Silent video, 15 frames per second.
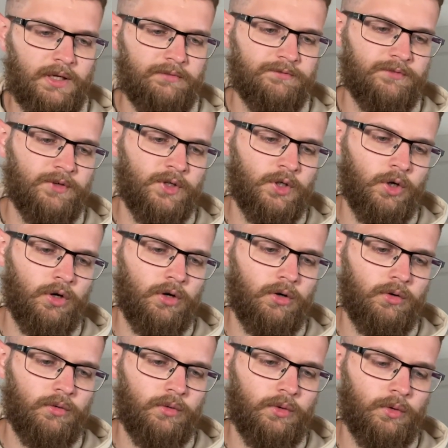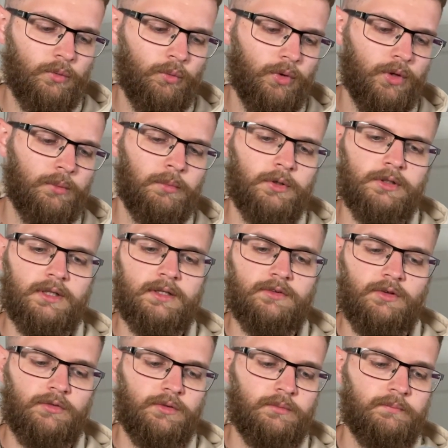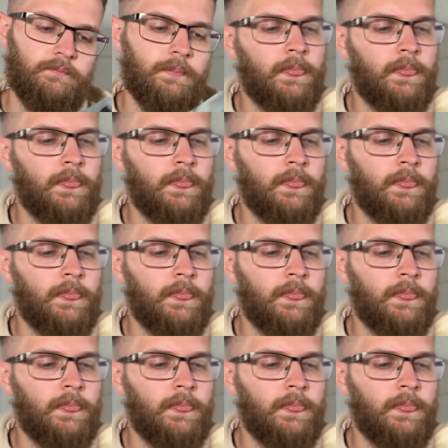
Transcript: forgot what the model is on them.